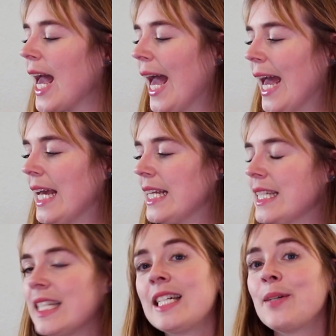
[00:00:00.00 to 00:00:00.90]

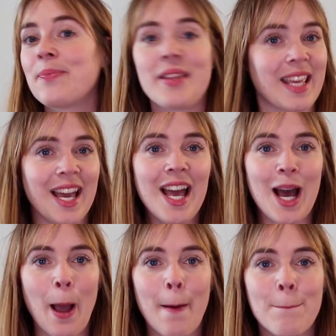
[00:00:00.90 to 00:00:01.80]
And yeah,
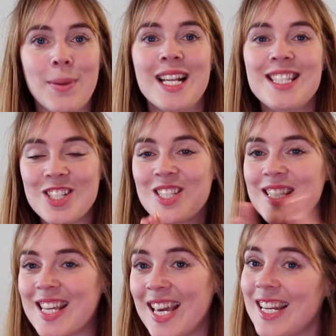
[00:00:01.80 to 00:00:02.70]
but let's just
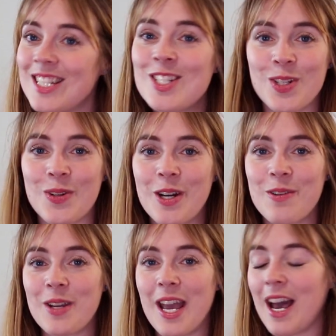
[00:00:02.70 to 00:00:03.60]
get into it.
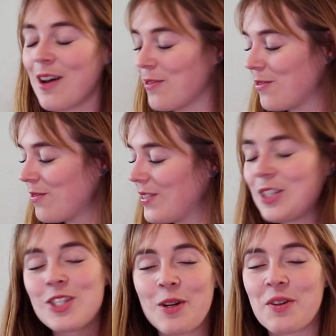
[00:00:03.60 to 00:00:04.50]

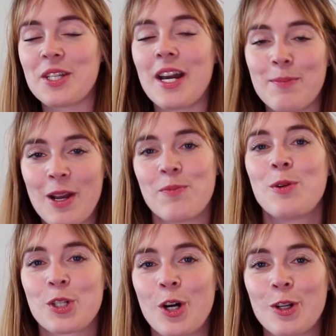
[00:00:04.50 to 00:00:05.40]
Let's start with the item I have
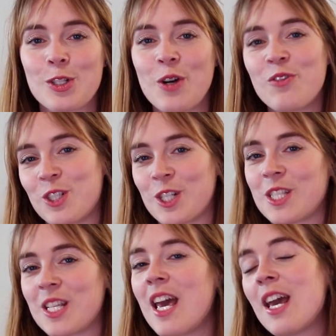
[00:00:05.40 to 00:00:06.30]
most colors of, which is
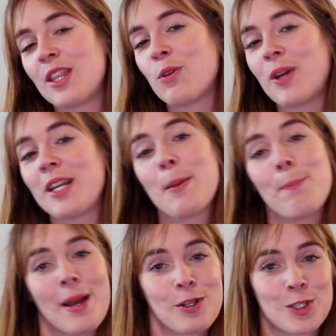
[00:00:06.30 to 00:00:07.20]
the Whitney
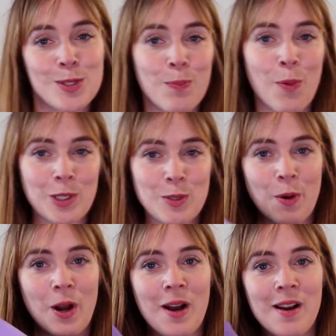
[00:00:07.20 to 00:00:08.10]
Mesh Sports
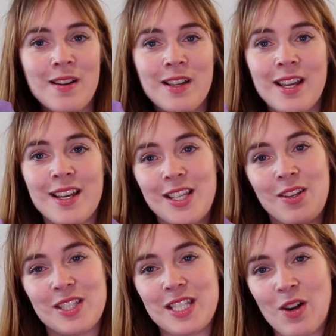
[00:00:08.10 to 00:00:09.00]
Bra. You
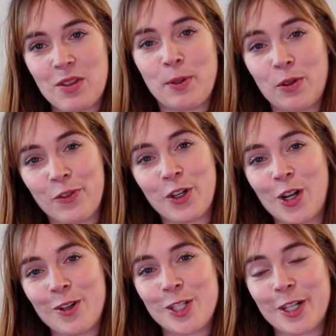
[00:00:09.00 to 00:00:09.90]
can see all the beautiful
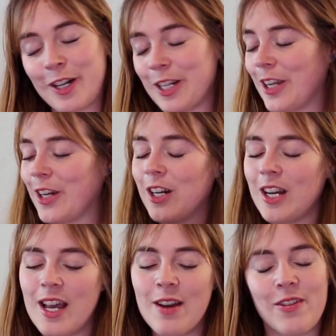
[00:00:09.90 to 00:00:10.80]
colors I got here.
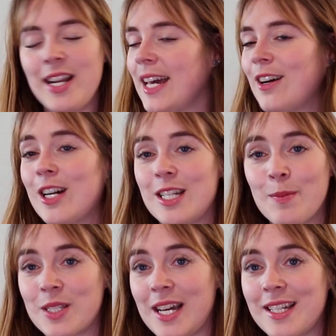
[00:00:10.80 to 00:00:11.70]
Really had a hard time
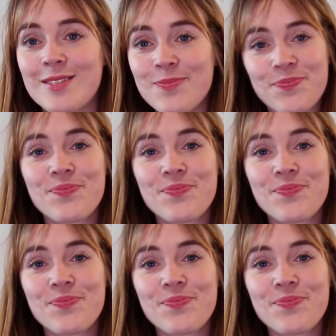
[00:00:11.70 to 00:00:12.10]
deciding.